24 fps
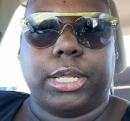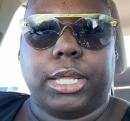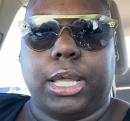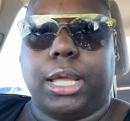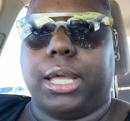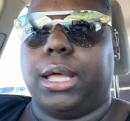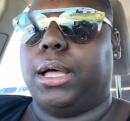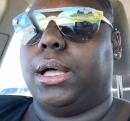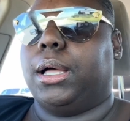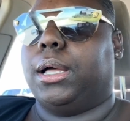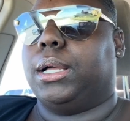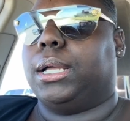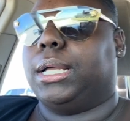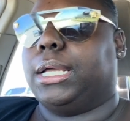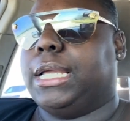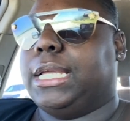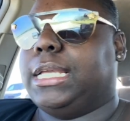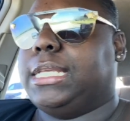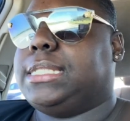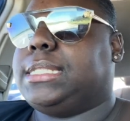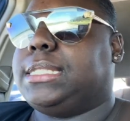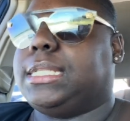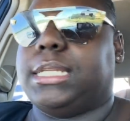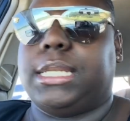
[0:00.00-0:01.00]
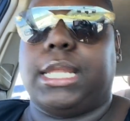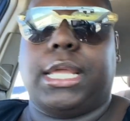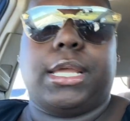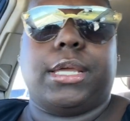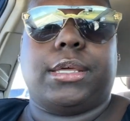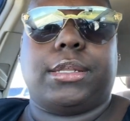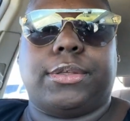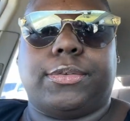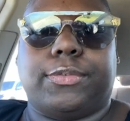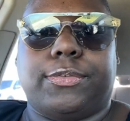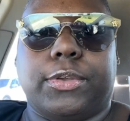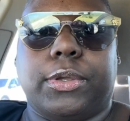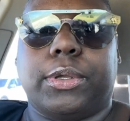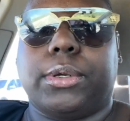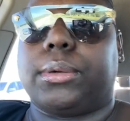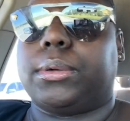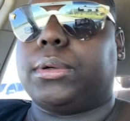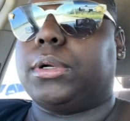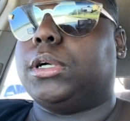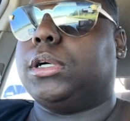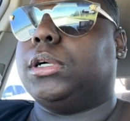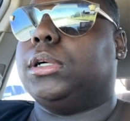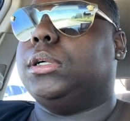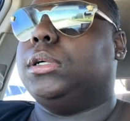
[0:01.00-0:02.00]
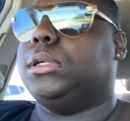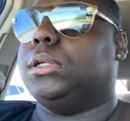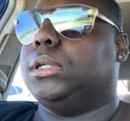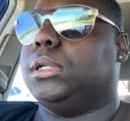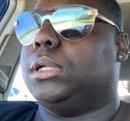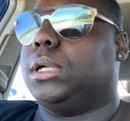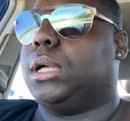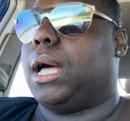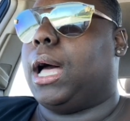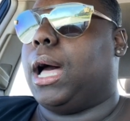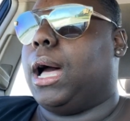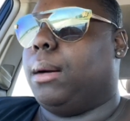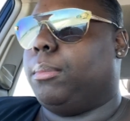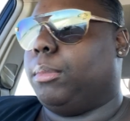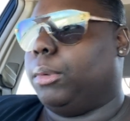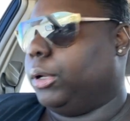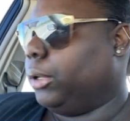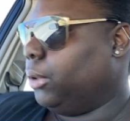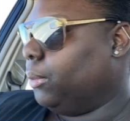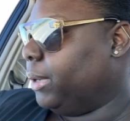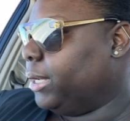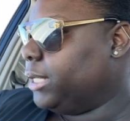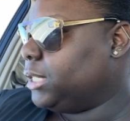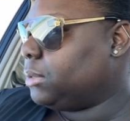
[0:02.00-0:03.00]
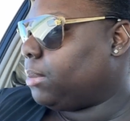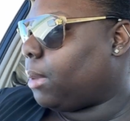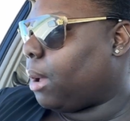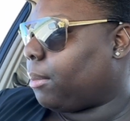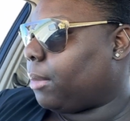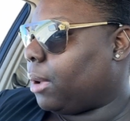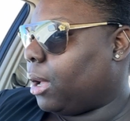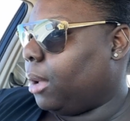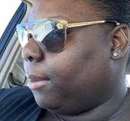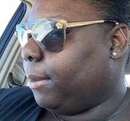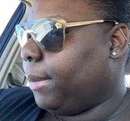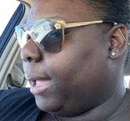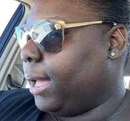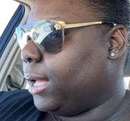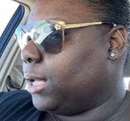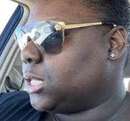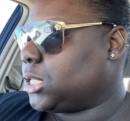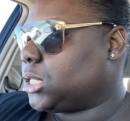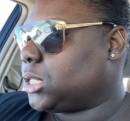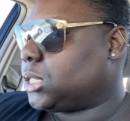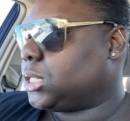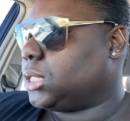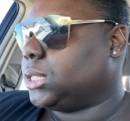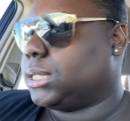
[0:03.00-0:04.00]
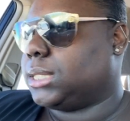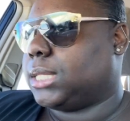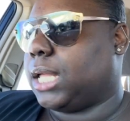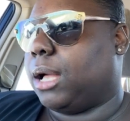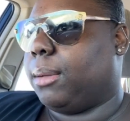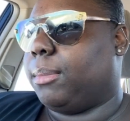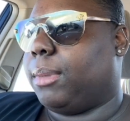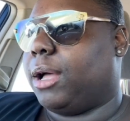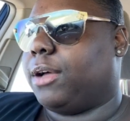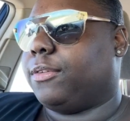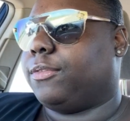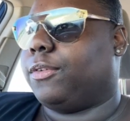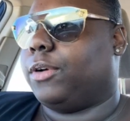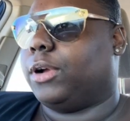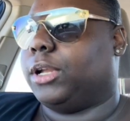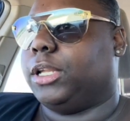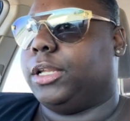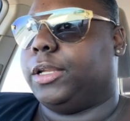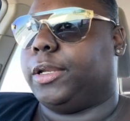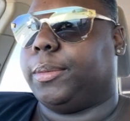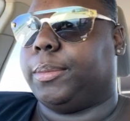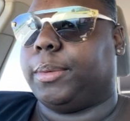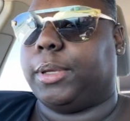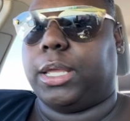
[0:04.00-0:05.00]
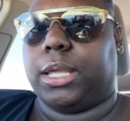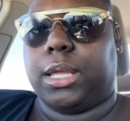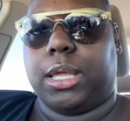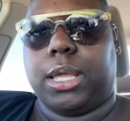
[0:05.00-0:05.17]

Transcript: y'all. It's the day of the funeral. I'm on the way to my mom's house to stop by for a little bit,